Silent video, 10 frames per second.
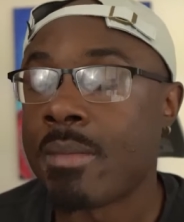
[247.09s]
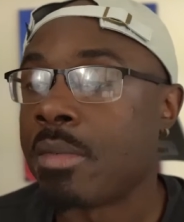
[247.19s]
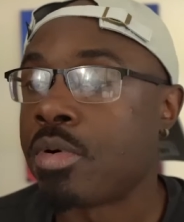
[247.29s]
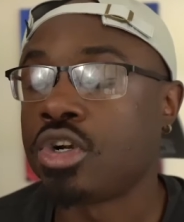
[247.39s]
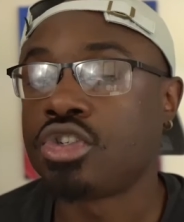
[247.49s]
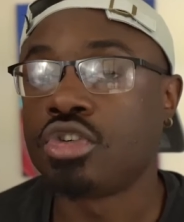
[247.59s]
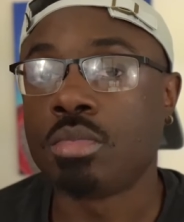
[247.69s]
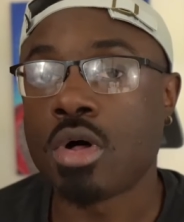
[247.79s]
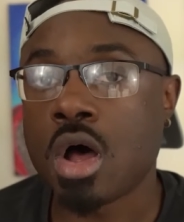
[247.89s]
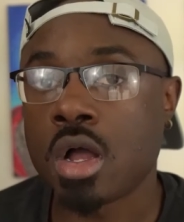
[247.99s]
My personal
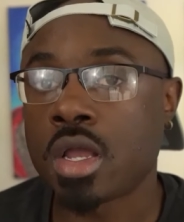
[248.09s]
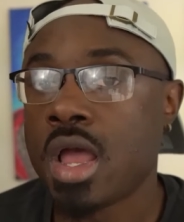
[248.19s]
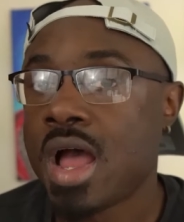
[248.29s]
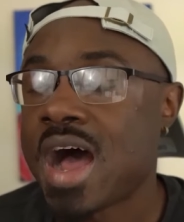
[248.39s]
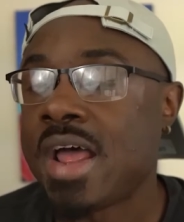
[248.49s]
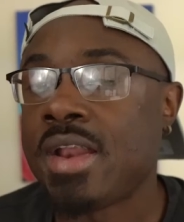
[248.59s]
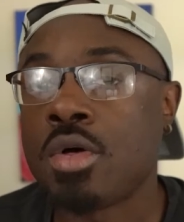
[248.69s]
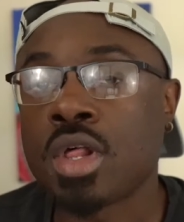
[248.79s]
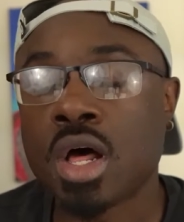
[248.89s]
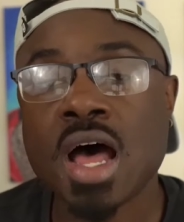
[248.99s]
blog, I
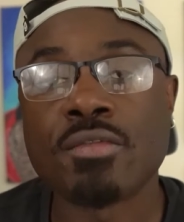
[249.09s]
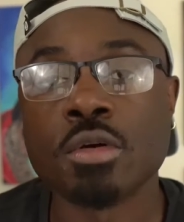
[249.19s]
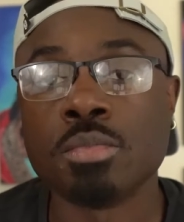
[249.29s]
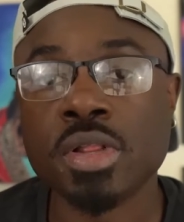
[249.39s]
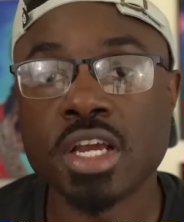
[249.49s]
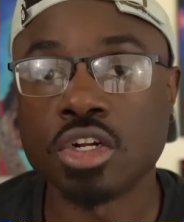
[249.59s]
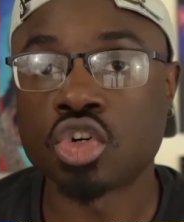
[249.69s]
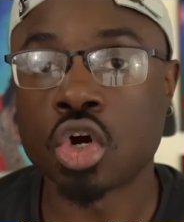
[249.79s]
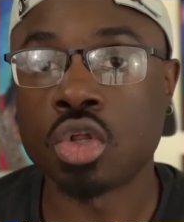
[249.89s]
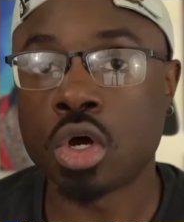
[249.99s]
know that I'll have complete
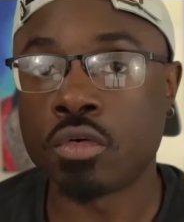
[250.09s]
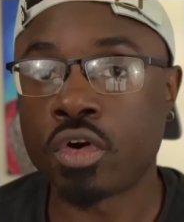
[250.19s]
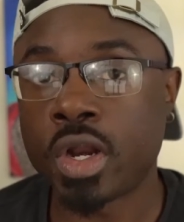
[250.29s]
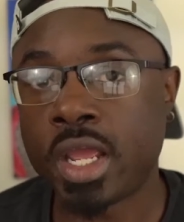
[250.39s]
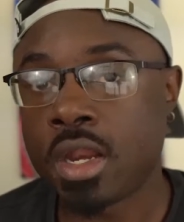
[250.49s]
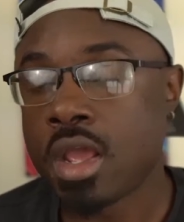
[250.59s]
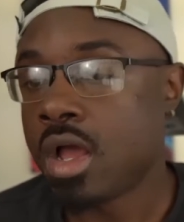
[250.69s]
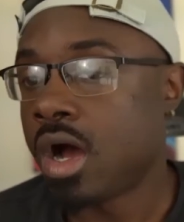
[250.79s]
control over it.